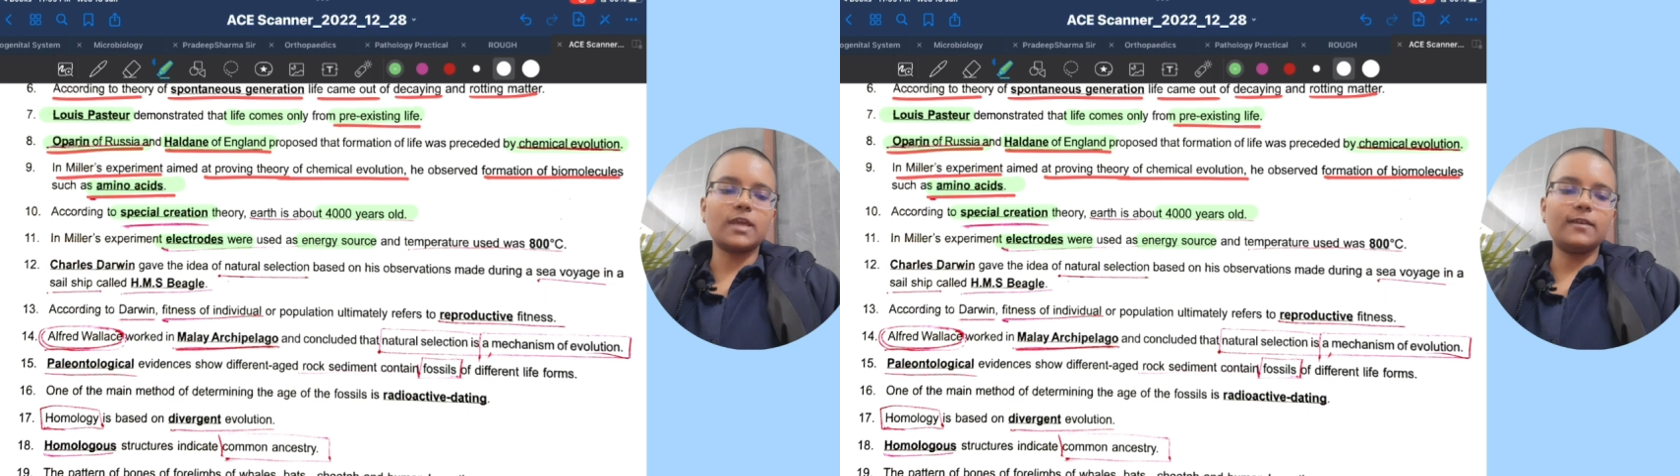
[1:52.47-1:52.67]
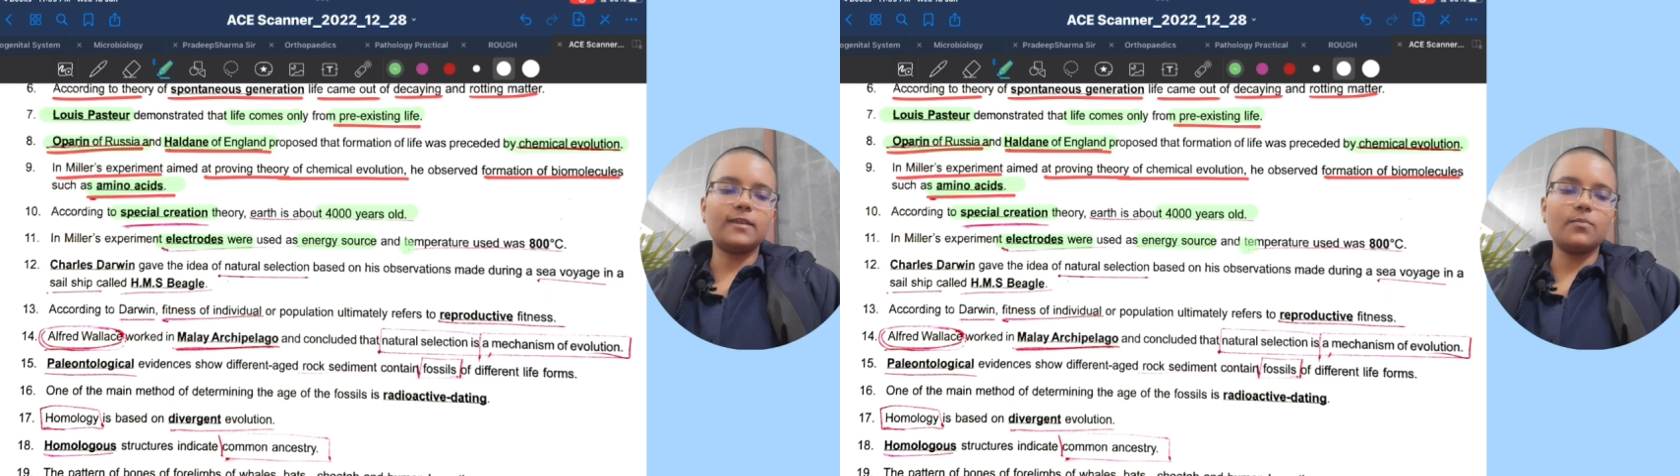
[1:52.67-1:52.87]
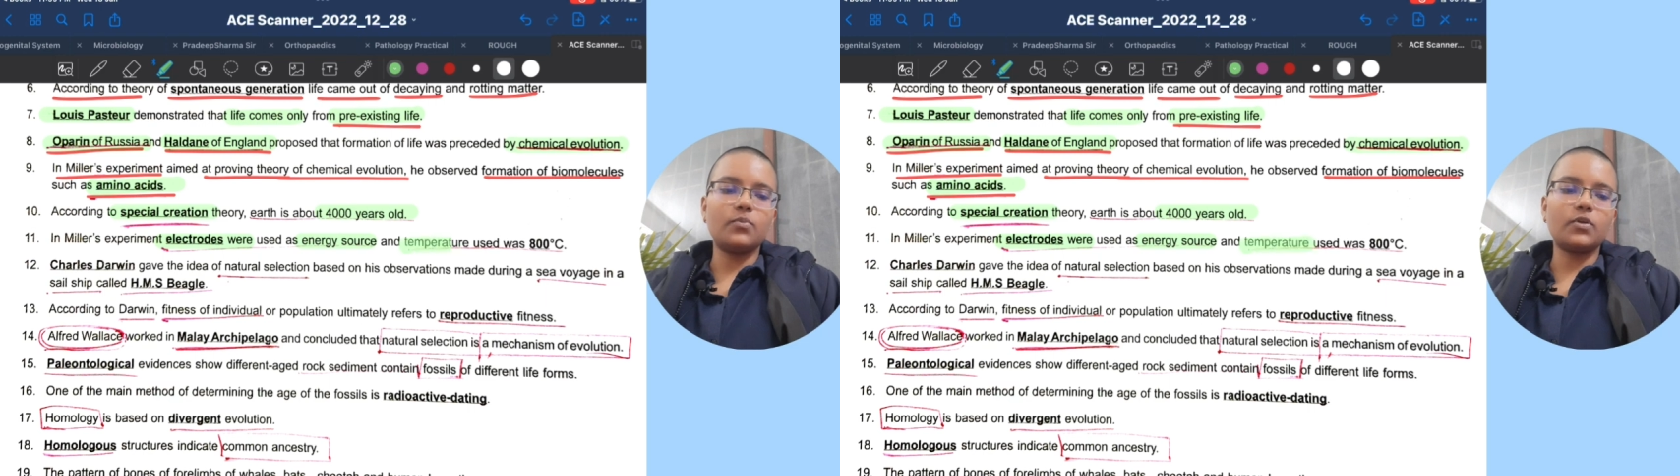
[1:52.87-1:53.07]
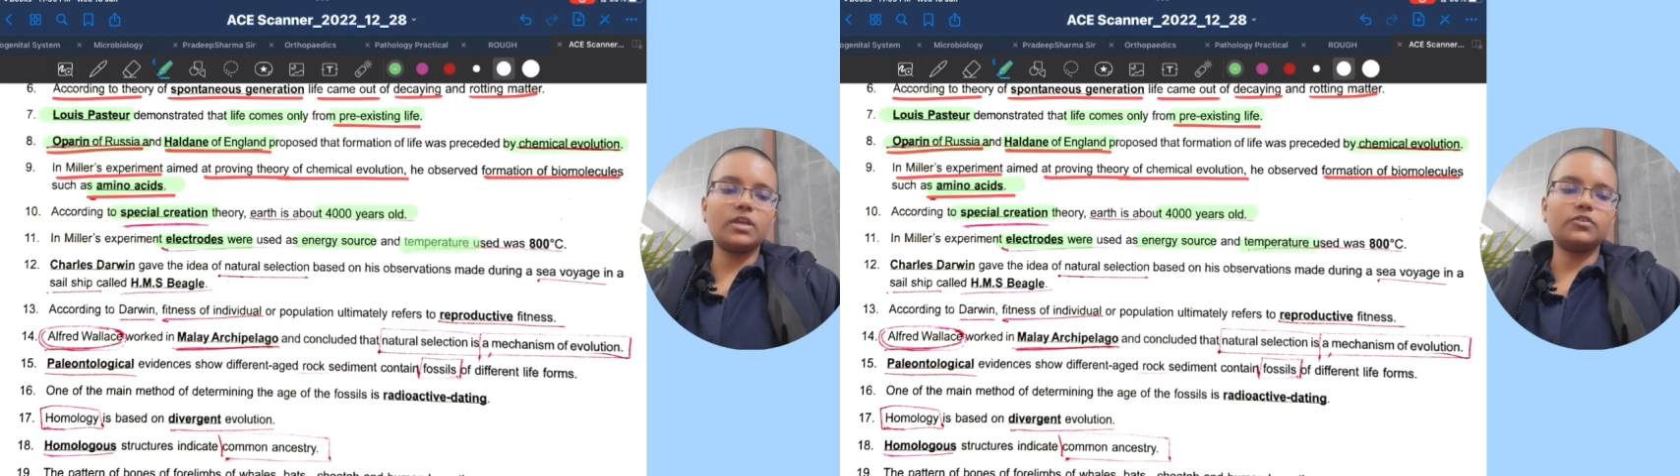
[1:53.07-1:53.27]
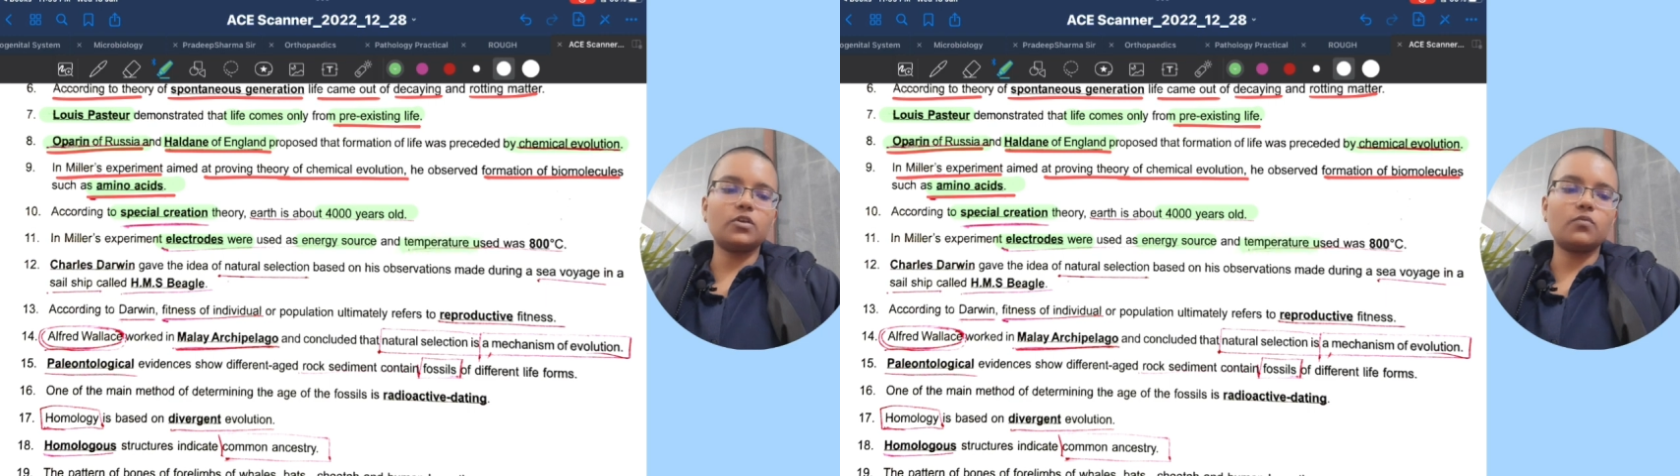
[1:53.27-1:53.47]
and
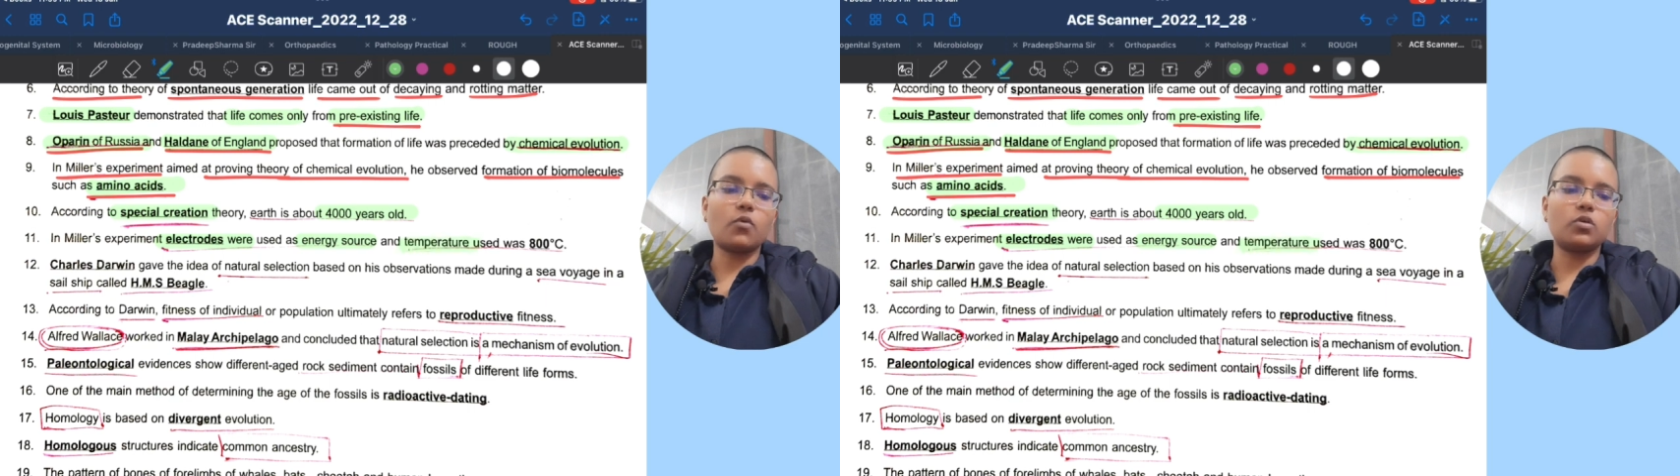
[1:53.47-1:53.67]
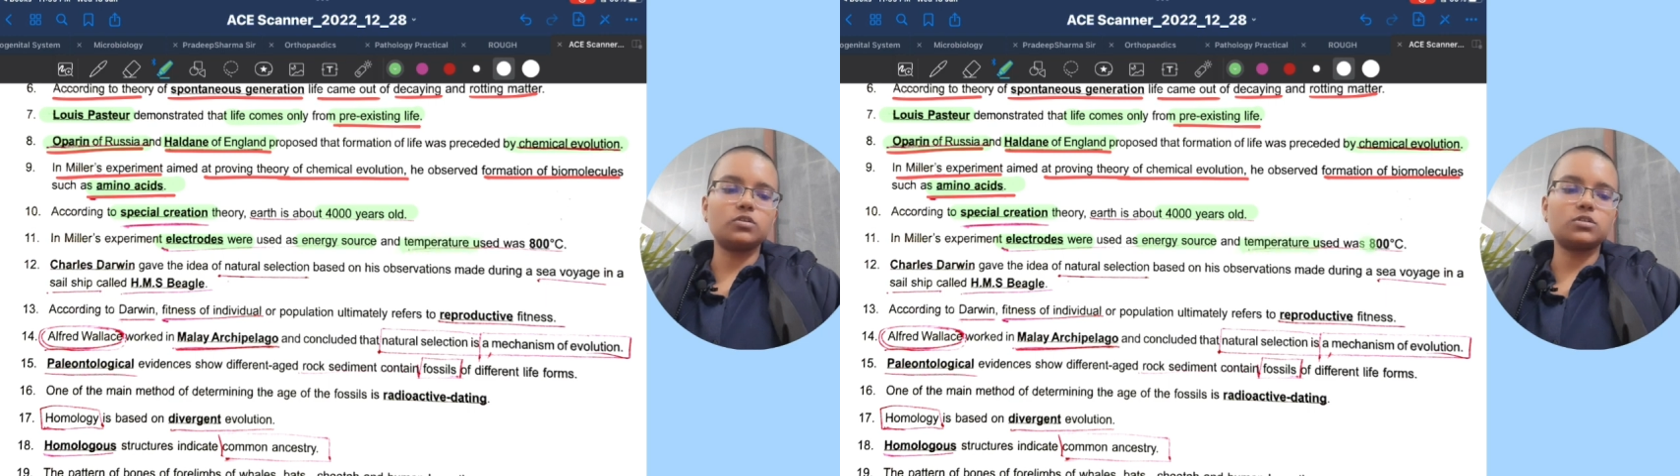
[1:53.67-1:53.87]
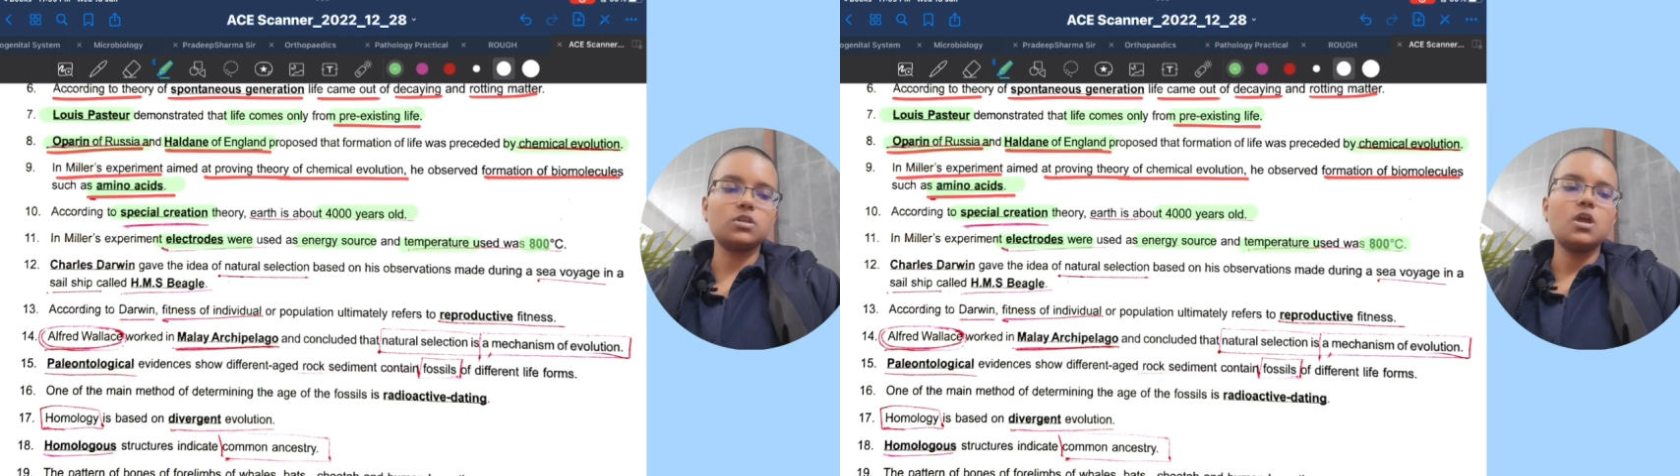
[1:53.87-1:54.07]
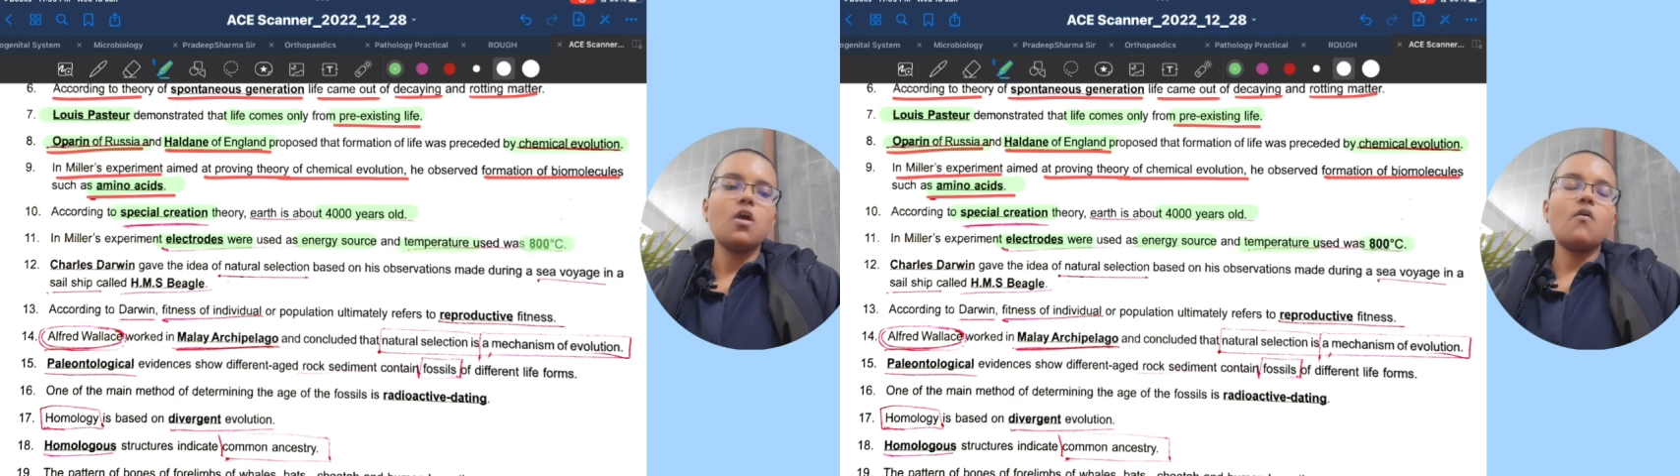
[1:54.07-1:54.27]
temperature was